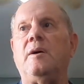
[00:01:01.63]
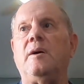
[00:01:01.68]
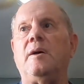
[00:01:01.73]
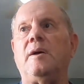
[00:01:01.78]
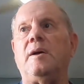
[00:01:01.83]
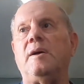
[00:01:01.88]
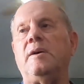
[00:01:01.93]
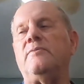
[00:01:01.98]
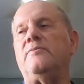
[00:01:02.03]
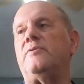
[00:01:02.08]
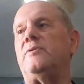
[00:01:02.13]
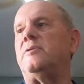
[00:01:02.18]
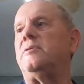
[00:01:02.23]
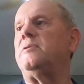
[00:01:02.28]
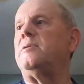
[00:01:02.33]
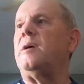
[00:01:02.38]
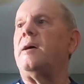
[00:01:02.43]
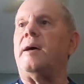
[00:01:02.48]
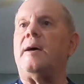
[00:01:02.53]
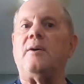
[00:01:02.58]

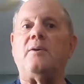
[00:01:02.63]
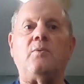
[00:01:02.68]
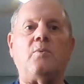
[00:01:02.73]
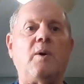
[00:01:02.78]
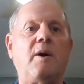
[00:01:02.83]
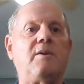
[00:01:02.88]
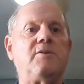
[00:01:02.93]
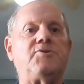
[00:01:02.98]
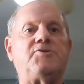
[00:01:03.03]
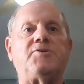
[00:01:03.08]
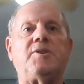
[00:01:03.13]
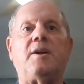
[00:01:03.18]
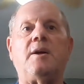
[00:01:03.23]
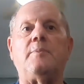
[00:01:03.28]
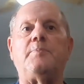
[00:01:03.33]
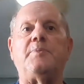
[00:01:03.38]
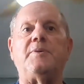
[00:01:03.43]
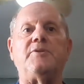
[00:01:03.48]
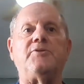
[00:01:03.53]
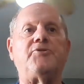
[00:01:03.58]
even a well set
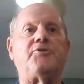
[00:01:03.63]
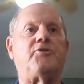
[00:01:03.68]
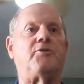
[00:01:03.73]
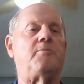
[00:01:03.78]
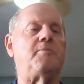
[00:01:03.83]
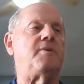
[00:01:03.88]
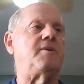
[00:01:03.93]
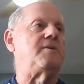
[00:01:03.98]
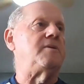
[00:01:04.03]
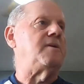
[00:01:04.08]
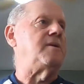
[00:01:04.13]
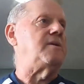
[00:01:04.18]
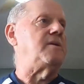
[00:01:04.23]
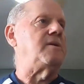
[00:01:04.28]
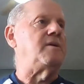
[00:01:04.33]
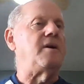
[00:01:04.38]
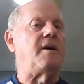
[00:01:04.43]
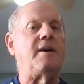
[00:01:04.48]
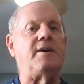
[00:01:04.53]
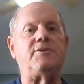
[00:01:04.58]
up instrument and
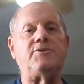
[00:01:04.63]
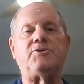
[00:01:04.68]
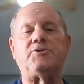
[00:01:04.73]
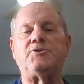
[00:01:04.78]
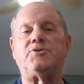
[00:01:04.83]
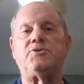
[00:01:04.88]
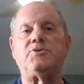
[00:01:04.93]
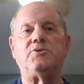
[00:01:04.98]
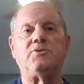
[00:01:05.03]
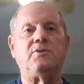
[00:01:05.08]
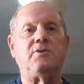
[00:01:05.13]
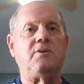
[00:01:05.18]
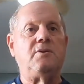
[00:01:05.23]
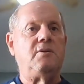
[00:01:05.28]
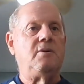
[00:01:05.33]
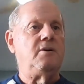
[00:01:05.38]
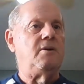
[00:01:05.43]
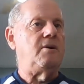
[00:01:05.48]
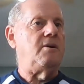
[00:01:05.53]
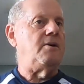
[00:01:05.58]
a nice
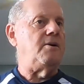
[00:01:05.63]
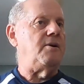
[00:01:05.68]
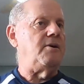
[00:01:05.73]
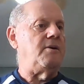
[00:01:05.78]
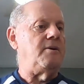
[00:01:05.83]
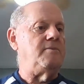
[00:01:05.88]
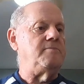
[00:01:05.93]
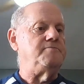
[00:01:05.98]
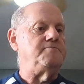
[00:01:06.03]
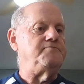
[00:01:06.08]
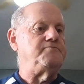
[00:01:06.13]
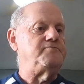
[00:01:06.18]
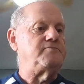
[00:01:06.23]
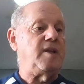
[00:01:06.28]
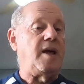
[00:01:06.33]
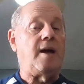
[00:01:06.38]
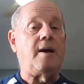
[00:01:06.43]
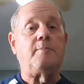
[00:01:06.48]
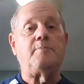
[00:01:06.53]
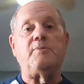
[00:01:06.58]

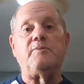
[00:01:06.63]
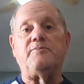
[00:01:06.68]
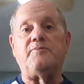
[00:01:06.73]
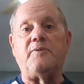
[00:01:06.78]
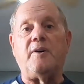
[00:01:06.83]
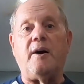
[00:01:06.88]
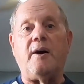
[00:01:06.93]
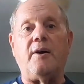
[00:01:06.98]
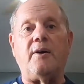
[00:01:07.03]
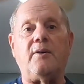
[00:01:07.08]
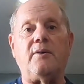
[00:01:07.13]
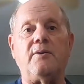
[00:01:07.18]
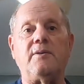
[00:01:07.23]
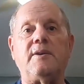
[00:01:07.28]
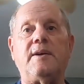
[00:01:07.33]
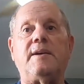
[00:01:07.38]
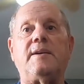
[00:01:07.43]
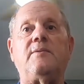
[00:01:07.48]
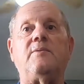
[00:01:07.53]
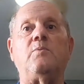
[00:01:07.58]
amplifier
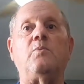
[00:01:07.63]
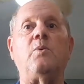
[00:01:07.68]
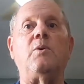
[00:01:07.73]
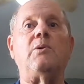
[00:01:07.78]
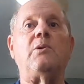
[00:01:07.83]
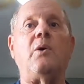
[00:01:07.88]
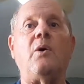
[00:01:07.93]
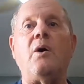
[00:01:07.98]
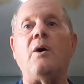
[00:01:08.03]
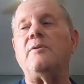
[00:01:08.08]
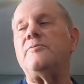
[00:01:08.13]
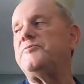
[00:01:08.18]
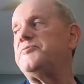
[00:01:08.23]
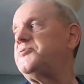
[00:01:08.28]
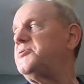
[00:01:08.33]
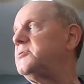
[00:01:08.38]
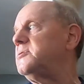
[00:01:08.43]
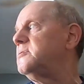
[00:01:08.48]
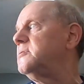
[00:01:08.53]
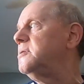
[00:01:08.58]
will
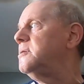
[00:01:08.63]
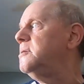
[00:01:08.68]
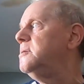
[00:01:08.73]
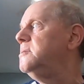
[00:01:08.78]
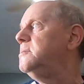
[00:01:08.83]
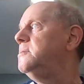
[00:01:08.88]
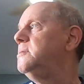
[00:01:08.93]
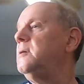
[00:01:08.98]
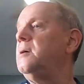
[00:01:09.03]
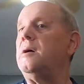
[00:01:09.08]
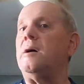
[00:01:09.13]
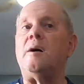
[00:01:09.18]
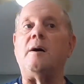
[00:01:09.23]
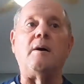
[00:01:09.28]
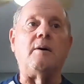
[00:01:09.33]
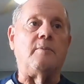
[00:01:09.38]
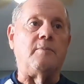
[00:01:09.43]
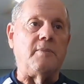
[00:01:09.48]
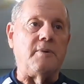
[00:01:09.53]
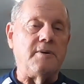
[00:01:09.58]
often
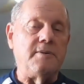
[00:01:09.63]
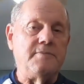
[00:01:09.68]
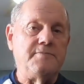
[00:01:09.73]
hum.